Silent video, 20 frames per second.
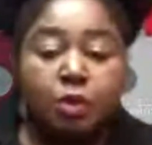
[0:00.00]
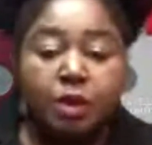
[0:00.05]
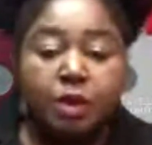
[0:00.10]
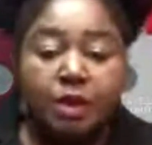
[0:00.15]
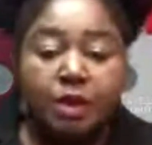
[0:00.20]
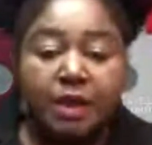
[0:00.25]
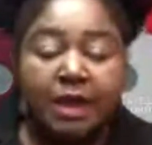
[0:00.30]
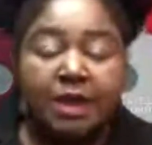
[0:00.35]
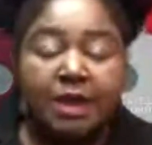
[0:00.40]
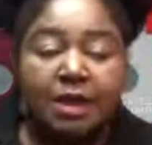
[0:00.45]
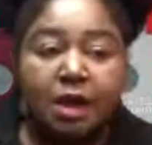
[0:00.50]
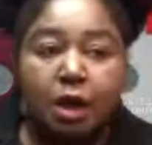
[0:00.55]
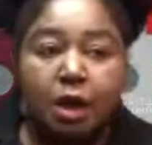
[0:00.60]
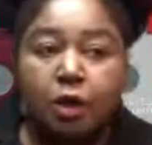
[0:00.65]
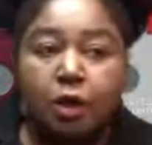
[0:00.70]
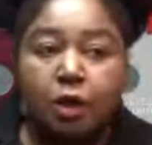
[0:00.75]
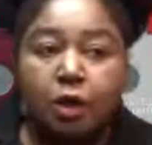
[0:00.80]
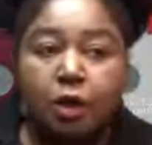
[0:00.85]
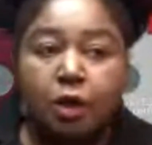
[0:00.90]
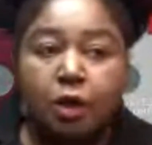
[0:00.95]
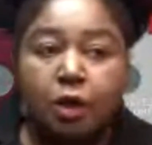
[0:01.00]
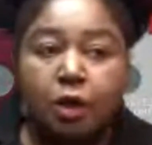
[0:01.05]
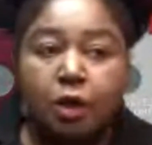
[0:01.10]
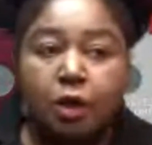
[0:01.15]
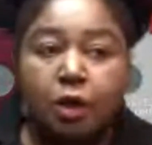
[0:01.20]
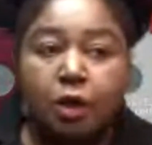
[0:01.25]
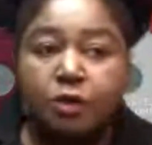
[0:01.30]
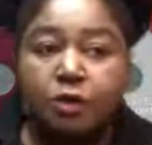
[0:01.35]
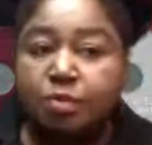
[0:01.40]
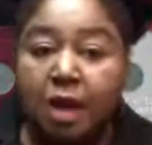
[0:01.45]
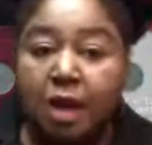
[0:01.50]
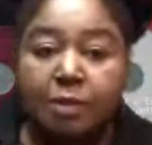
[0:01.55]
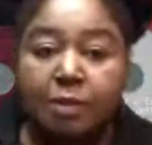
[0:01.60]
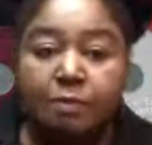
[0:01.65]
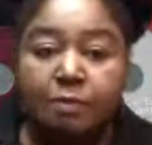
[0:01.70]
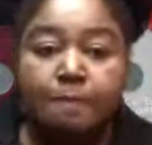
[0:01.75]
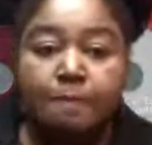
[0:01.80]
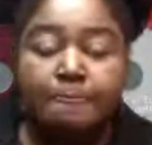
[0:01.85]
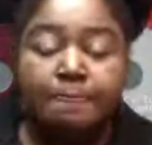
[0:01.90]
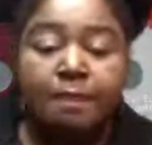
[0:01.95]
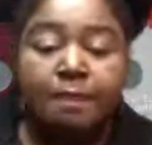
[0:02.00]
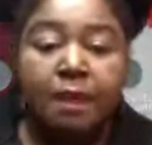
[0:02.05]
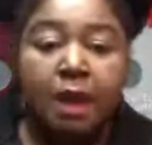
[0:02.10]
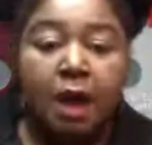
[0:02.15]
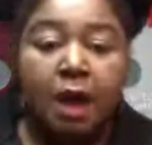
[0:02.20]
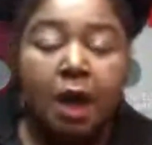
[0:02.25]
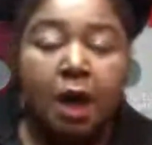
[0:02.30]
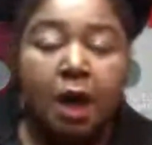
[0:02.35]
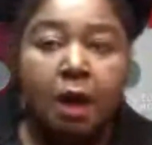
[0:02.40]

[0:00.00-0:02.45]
can cause a problem.